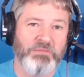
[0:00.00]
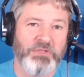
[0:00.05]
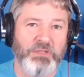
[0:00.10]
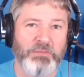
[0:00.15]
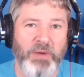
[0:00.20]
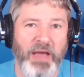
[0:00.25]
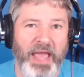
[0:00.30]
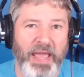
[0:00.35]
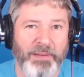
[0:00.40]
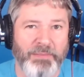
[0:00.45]
to
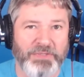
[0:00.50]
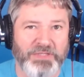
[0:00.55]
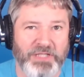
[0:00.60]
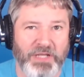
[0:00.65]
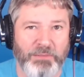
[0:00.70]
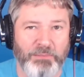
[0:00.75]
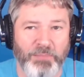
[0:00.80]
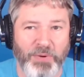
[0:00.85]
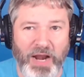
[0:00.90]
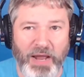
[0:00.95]
my
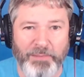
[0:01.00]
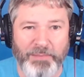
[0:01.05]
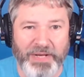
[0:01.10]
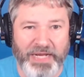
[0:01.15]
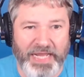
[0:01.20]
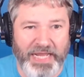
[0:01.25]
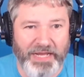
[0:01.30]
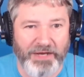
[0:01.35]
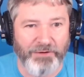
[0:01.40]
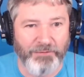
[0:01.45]
Amazon Prime
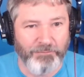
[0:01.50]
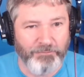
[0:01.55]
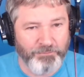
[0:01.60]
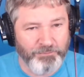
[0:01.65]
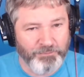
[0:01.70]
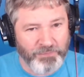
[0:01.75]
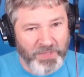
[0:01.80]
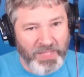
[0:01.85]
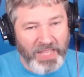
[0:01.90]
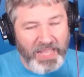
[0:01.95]
account,
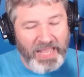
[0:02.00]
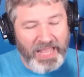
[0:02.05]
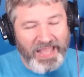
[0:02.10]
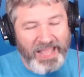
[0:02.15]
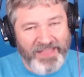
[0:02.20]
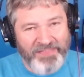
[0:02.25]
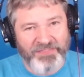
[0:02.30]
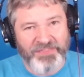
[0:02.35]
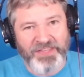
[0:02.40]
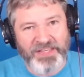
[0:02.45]

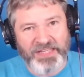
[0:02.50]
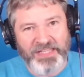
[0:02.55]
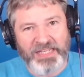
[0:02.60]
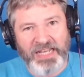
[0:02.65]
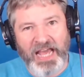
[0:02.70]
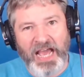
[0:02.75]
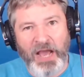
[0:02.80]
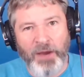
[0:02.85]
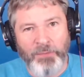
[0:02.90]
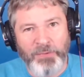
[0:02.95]
and then
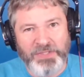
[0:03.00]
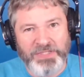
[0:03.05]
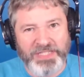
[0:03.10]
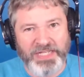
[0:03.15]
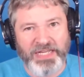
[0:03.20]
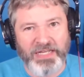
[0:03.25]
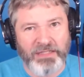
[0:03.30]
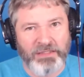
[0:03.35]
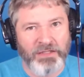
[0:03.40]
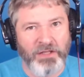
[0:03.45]
I would
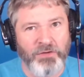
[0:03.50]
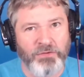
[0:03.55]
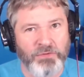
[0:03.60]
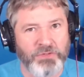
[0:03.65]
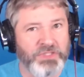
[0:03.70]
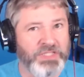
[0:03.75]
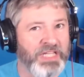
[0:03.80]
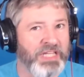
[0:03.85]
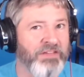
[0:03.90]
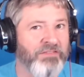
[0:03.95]
download
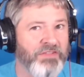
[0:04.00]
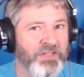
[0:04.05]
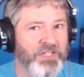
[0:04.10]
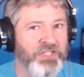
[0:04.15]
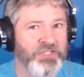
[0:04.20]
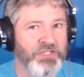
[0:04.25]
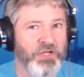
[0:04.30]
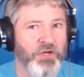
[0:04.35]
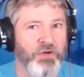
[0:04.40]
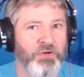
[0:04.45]
TV
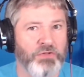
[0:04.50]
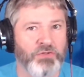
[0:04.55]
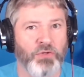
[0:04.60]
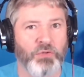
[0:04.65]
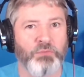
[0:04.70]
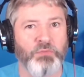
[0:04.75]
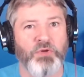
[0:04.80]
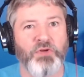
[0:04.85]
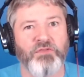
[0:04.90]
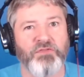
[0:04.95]
shows or
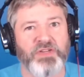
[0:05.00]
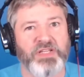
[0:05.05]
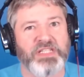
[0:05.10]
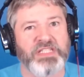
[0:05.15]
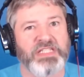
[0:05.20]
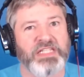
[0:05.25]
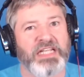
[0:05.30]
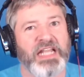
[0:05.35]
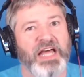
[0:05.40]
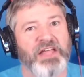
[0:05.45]

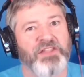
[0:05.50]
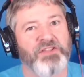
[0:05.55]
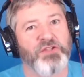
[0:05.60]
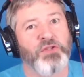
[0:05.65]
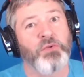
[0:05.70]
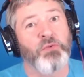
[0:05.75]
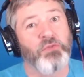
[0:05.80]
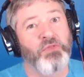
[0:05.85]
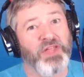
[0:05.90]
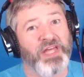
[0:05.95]
movies that I
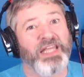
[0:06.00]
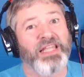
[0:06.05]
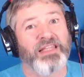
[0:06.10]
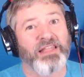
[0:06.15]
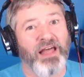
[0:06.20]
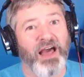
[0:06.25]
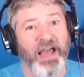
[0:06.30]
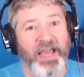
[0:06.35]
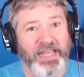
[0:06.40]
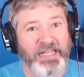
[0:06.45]
knew they
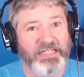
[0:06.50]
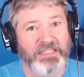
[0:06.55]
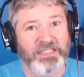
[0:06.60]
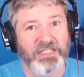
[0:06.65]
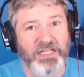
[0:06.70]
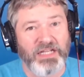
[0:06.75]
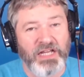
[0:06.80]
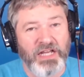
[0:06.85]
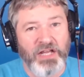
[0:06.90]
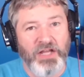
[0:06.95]
liked
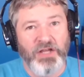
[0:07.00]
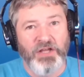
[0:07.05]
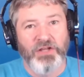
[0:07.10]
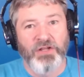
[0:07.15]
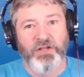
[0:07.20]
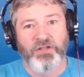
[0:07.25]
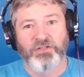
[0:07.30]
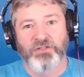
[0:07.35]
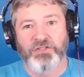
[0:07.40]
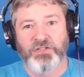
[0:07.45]

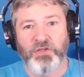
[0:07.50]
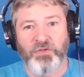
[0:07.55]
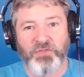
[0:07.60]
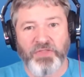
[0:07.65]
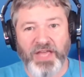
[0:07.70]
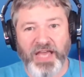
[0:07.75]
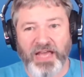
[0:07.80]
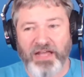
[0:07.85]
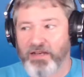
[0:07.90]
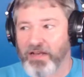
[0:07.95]
so
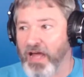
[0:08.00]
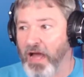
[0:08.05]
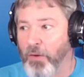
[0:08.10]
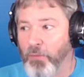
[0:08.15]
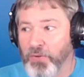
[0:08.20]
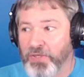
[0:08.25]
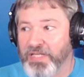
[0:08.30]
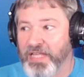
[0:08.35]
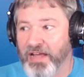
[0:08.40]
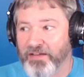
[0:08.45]
that I
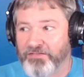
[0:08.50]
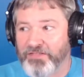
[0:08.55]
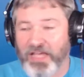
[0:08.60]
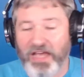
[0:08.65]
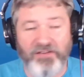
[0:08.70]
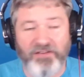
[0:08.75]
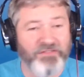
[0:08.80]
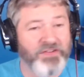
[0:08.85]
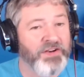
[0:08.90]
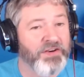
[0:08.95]
wouldn't have to
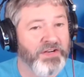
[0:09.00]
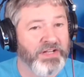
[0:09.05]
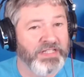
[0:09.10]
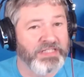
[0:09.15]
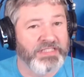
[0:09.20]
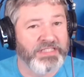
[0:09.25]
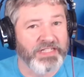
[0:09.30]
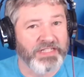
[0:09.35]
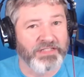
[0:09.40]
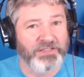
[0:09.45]
have internet
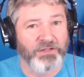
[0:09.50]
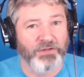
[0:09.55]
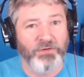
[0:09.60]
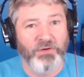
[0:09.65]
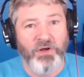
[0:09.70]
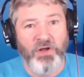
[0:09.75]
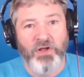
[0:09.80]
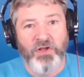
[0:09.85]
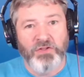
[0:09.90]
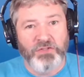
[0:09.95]
signal.
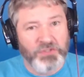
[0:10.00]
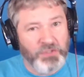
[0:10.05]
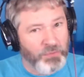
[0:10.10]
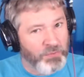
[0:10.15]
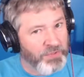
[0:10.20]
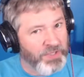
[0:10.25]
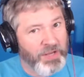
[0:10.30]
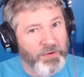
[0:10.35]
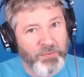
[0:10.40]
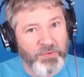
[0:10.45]
So
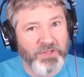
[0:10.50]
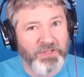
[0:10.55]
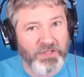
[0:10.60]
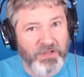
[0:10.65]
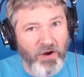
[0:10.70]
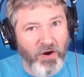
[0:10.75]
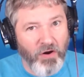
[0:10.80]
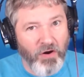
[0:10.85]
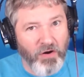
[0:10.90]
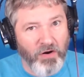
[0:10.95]
when they were in the
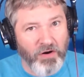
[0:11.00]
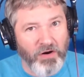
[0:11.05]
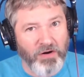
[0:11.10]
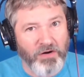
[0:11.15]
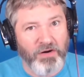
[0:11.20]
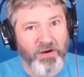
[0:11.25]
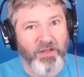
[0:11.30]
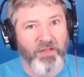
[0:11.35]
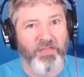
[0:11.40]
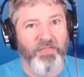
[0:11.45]

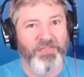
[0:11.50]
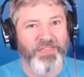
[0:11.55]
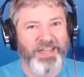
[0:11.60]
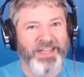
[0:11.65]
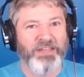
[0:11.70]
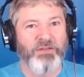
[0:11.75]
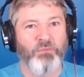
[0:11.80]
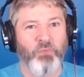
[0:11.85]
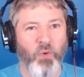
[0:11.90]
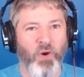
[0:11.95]
car, they
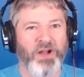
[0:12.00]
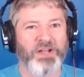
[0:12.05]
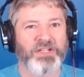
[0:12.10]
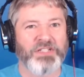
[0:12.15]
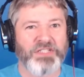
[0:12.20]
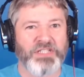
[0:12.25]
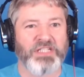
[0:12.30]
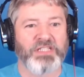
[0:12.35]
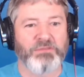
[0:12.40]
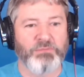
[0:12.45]
could watch
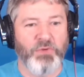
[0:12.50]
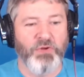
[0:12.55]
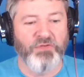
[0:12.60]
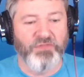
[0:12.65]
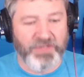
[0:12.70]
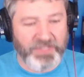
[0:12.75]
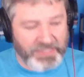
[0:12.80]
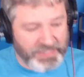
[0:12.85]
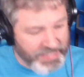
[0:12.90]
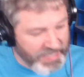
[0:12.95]
these
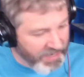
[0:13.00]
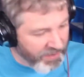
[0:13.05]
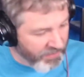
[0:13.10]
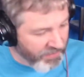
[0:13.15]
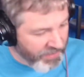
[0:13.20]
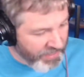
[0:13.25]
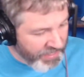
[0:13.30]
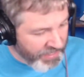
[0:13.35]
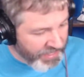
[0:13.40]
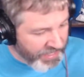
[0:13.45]
movies. Now,
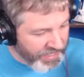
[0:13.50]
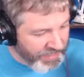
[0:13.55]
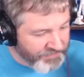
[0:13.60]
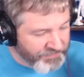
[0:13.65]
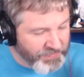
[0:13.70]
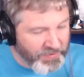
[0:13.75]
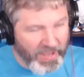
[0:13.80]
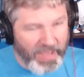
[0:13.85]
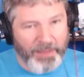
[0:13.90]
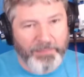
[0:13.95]
if
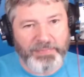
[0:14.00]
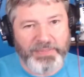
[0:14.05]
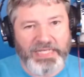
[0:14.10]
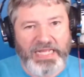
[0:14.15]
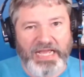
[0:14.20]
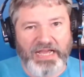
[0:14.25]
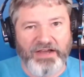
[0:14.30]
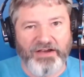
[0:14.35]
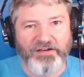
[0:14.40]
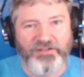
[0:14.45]
you happen to
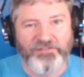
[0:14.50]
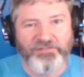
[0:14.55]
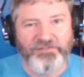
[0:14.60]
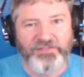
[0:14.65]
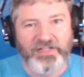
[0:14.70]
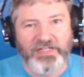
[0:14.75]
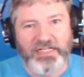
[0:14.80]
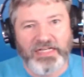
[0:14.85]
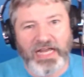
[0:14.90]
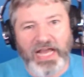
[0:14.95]
have
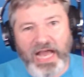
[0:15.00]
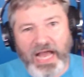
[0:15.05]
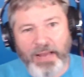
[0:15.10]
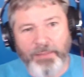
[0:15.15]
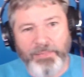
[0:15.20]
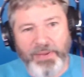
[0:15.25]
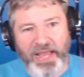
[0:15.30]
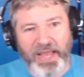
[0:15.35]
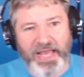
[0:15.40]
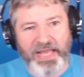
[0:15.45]

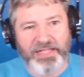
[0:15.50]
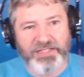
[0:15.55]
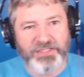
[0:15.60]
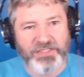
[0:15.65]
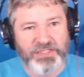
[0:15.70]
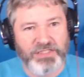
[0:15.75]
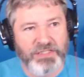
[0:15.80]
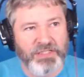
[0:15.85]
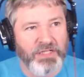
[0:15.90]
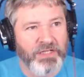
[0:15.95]

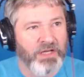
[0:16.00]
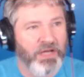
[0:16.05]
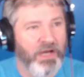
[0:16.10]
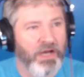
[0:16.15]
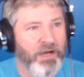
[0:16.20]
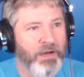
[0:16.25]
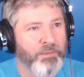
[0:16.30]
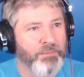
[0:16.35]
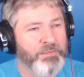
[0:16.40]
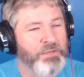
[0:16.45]
iPads,
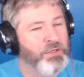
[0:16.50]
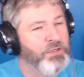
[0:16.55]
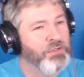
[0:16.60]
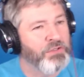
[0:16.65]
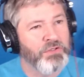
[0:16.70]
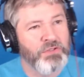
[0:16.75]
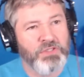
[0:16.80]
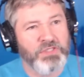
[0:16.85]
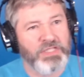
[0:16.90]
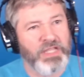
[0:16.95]
you can
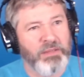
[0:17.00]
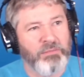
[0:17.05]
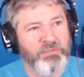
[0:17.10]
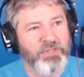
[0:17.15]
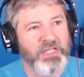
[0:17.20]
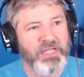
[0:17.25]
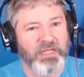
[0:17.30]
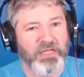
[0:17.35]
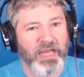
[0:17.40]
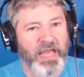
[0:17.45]
do the same
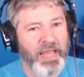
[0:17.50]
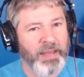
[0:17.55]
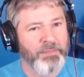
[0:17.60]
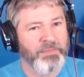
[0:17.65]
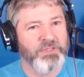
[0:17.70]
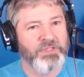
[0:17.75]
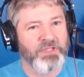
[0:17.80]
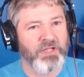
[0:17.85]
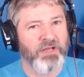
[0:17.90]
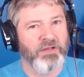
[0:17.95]
thing.
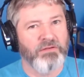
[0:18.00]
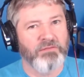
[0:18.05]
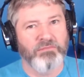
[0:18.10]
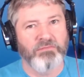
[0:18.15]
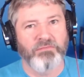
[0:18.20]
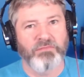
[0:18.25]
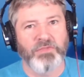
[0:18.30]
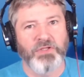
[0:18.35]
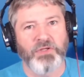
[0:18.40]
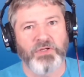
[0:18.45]
Amazon,
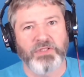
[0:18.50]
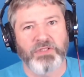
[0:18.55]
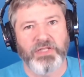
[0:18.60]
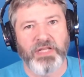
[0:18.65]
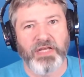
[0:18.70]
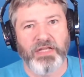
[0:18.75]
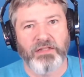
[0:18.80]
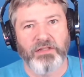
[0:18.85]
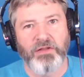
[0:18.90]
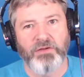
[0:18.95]
you can
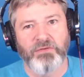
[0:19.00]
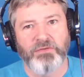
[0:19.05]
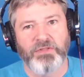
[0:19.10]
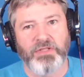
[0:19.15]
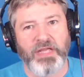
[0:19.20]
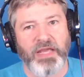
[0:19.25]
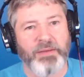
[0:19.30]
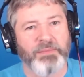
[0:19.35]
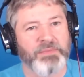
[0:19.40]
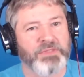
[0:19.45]
download
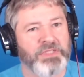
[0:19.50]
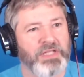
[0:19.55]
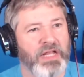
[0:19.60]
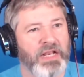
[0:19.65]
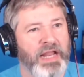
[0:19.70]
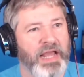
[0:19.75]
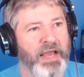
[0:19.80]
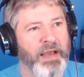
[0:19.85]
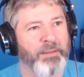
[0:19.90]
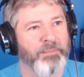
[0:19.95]
the Amazon
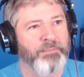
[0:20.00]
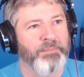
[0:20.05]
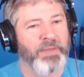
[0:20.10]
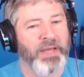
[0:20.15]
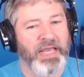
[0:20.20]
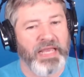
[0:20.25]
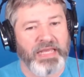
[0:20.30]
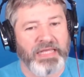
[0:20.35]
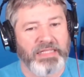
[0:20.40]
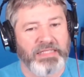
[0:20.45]
app
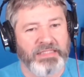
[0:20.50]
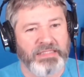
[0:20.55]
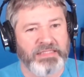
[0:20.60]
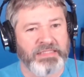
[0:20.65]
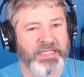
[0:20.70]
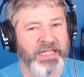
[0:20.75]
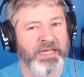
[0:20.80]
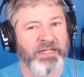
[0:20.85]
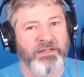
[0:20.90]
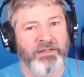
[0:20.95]
and
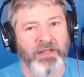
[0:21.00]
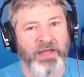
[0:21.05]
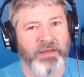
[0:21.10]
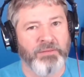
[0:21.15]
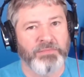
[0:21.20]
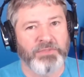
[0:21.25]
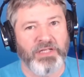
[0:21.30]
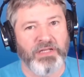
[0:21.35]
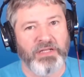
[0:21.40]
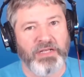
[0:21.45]

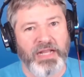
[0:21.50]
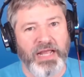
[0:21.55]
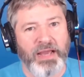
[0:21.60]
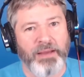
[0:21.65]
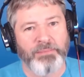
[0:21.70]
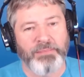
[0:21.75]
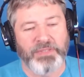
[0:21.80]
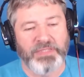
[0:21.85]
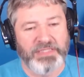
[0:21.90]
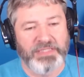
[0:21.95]

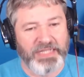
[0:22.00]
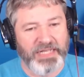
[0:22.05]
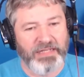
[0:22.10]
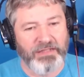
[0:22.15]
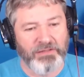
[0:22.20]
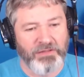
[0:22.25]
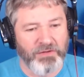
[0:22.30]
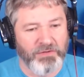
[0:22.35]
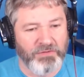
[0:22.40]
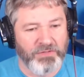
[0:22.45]

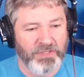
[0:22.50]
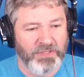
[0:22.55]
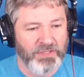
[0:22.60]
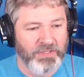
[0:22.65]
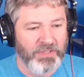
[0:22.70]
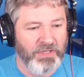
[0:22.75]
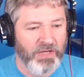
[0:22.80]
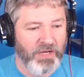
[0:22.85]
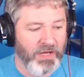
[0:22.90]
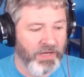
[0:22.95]
download
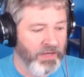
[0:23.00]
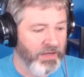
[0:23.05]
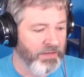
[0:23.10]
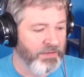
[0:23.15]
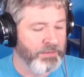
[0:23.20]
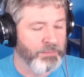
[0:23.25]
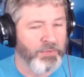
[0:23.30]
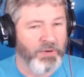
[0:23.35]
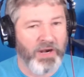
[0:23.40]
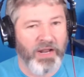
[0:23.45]

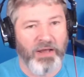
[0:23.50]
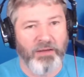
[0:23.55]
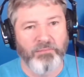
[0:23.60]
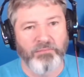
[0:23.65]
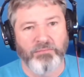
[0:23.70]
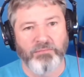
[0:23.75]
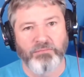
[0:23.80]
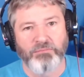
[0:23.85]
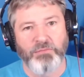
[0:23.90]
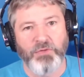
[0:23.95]
the
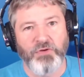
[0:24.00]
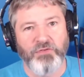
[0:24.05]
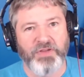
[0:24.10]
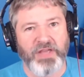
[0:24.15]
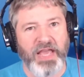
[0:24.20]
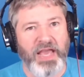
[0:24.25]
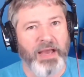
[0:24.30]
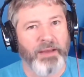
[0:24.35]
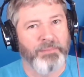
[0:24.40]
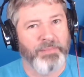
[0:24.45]
Prime
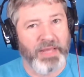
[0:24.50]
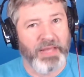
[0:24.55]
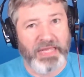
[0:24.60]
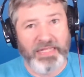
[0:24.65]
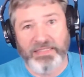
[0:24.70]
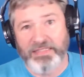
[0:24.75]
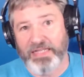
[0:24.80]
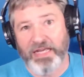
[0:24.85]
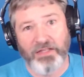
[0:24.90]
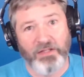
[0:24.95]
movie app
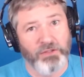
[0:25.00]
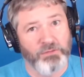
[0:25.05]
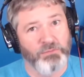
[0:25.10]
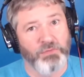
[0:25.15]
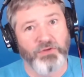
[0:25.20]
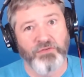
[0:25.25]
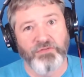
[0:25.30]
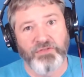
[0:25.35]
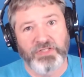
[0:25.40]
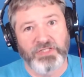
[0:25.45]
and download
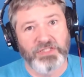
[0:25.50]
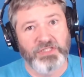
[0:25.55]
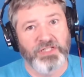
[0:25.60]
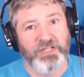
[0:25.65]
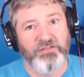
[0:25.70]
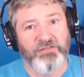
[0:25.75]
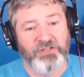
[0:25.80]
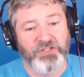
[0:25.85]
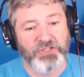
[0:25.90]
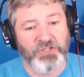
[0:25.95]
movies and
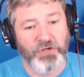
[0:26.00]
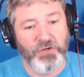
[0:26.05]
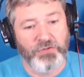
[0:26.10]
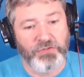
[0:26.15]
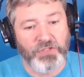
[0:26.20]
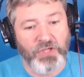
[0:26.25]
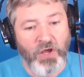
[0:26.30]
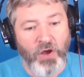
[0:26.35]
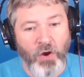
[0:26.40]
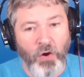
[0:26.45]
TV shows.